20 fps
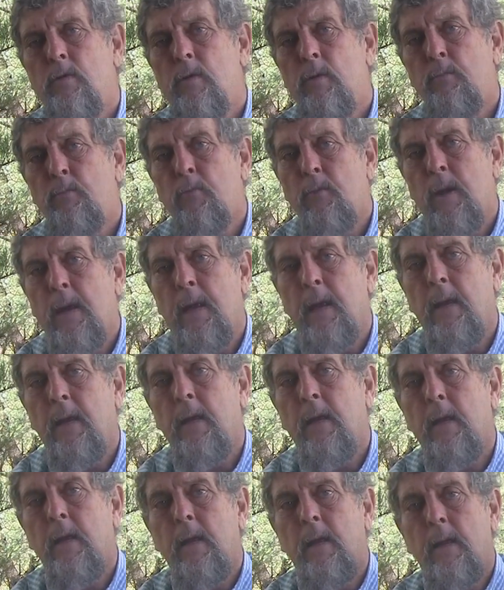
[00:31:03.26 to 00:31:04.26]
to
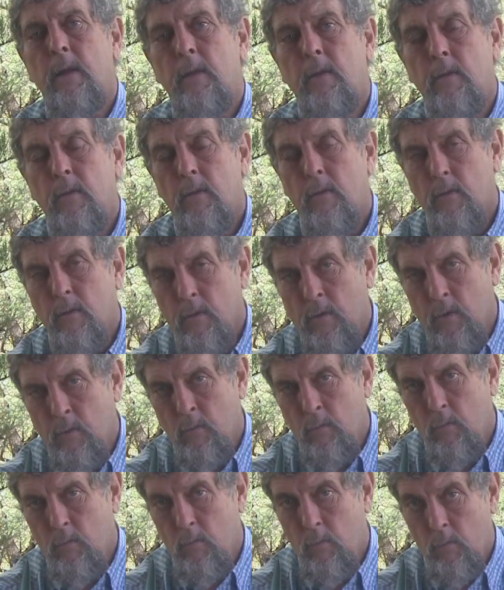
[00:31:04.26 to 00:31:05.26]
bring
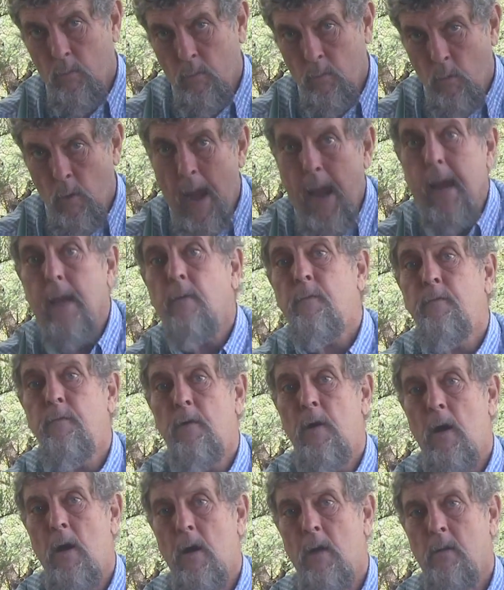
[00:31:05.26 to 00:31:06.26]
the
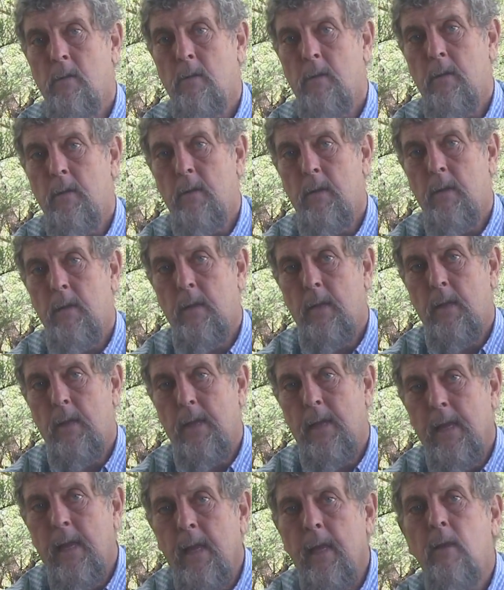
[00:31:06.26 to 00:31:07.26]
rainfall
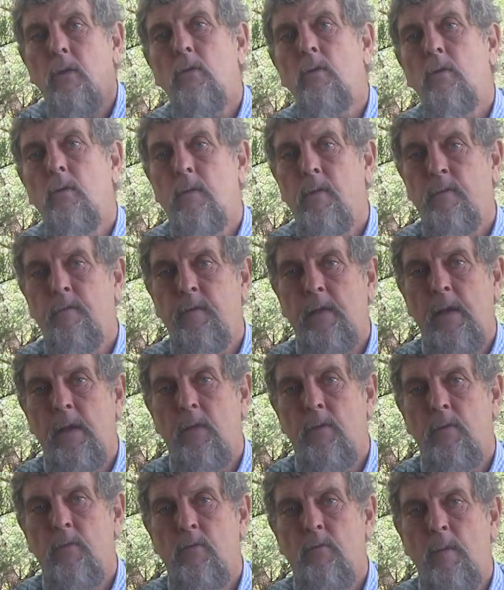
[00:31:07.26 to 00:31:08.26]
into the
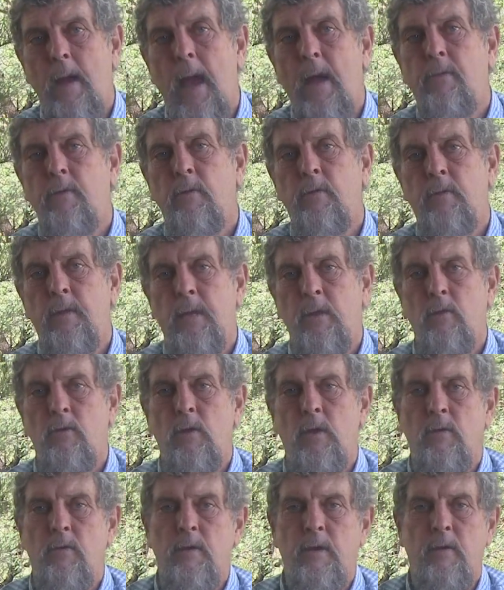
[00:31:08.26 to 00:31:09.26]
fields rather than
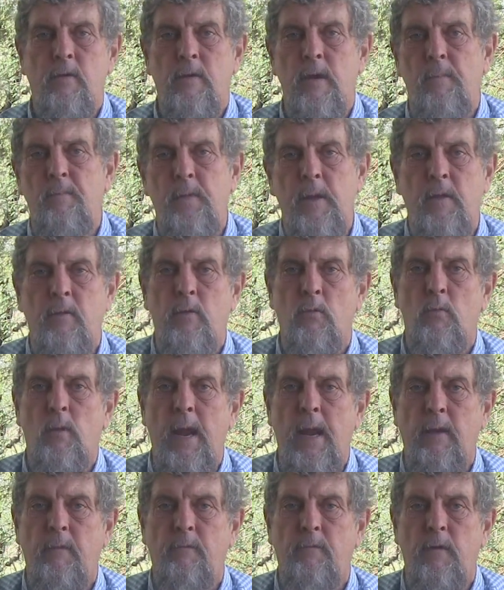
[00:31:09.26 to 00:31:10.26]
just accepting the
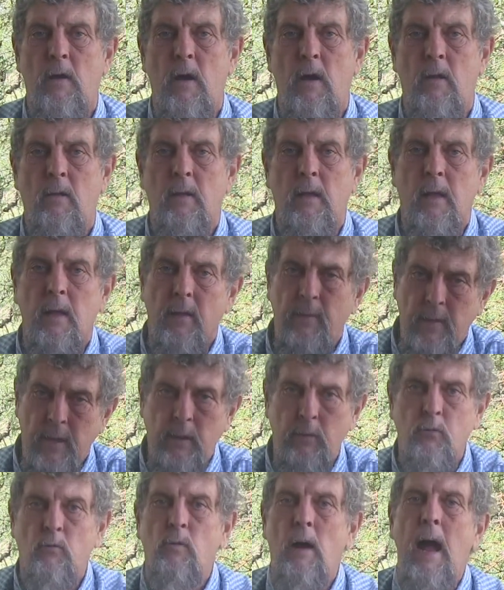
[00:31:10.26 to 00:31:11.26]
rainfall
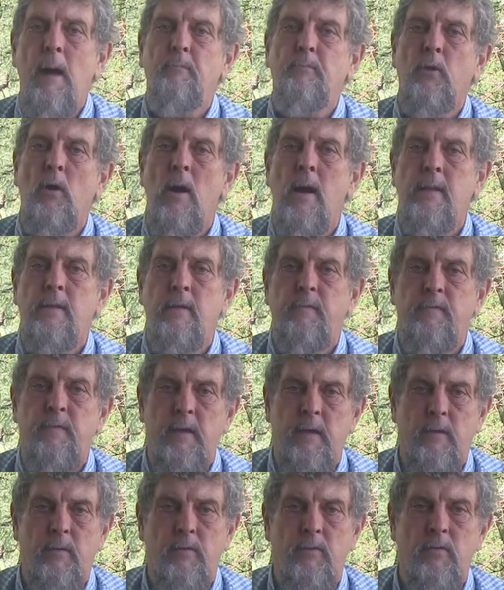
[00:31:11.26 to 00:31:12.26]
that dropped on the
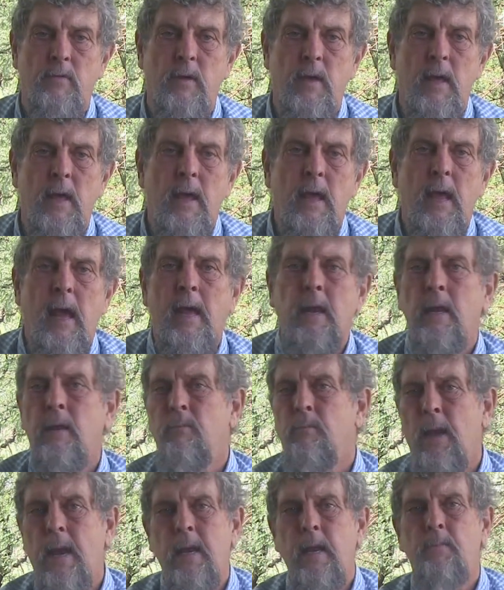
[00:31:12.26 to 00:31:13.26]
fields. And
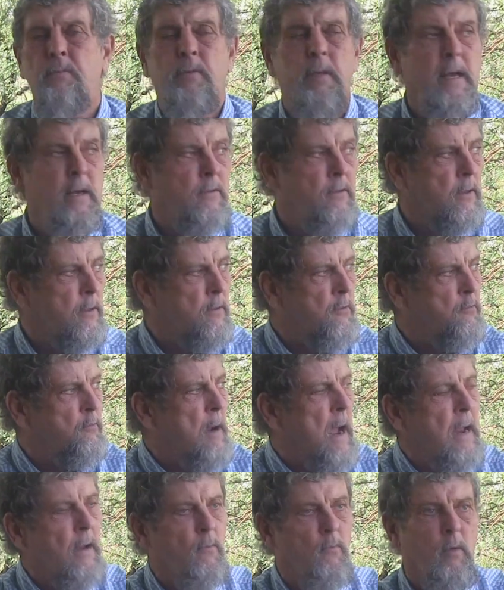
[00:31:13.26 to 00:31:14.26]
in many places,
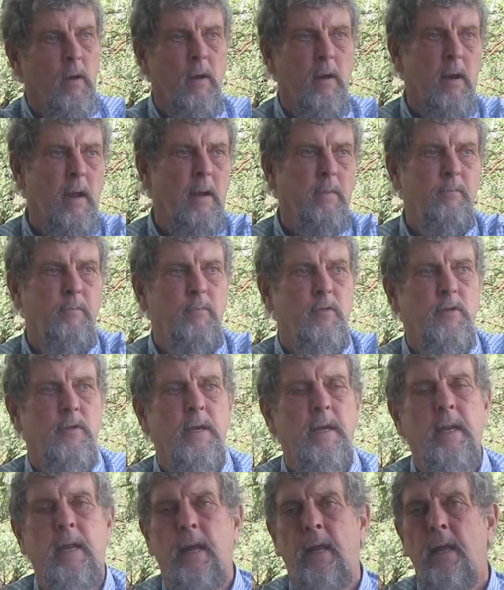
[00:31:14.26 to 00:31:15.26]
right where I'm
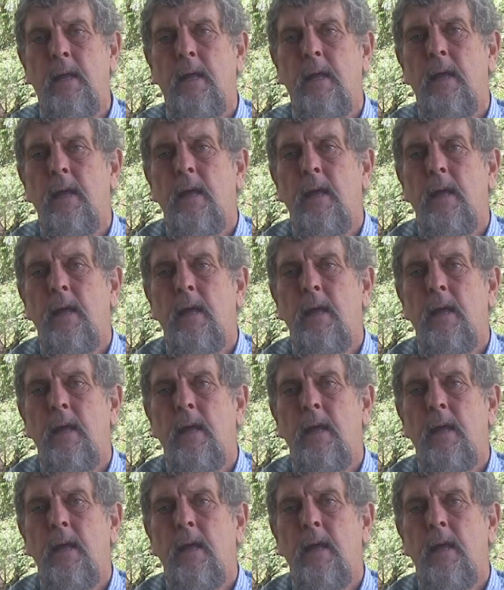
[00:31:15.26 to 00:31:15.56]
sitting,